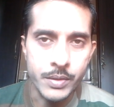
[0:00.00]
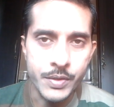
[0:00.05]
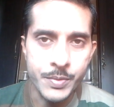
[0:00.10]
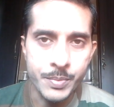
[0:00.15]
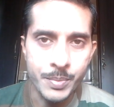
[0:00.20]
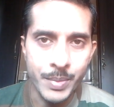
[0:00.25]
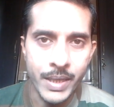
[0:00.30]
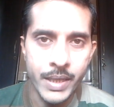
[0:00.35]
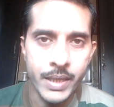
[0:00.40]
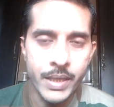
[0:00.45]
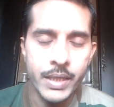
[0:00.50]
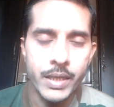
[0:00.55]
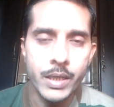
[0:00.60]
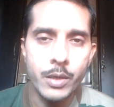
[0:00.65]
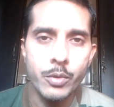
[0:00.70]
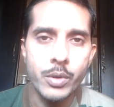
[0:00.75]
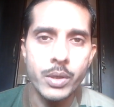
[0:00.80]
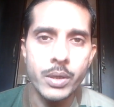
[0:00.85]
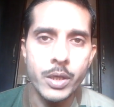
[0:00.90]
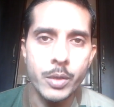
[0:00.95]
spread in
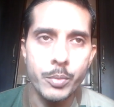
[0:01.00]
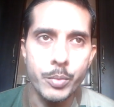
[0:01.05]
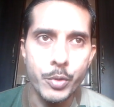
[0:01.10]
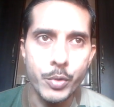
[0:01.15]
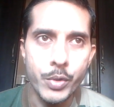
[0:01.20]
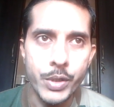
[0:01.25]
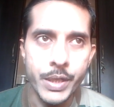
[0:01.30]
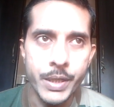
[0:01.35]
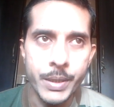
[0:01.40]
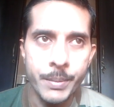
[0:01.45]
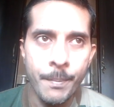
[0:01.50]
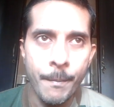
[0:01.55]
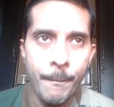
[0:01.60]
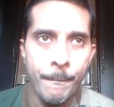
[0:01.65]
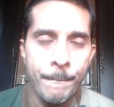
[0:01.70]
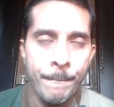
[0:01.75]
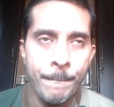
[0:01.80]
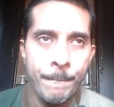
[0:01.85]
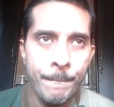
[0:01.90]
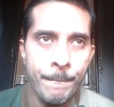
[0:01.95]
our community
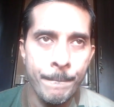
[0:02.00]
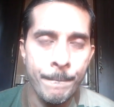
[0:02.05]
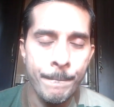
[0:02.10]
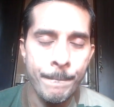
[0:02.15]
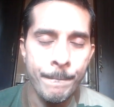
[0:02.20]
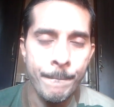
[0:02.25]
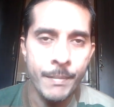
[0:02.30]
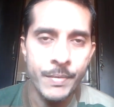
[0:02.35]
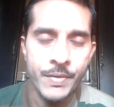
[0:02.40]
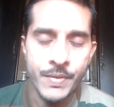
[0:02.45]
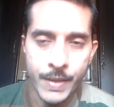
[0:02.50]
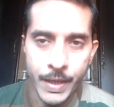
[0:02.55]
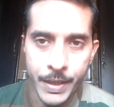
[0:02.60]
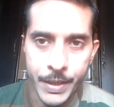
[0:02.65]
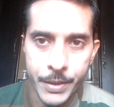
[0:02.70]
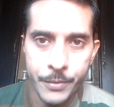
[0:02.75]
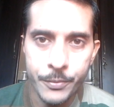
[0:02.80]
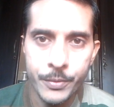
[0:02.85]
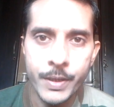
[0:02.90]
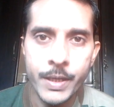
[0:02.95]

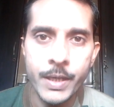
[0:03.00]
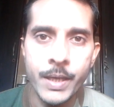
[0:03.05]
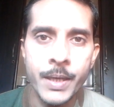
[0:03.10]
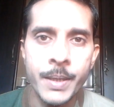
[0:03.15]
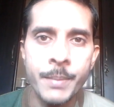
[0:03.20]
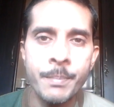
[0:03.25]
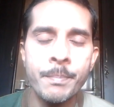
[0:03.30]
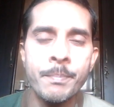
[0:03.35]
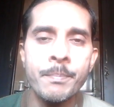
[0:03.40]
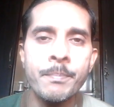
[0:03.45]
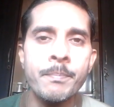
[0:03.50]
scientifically.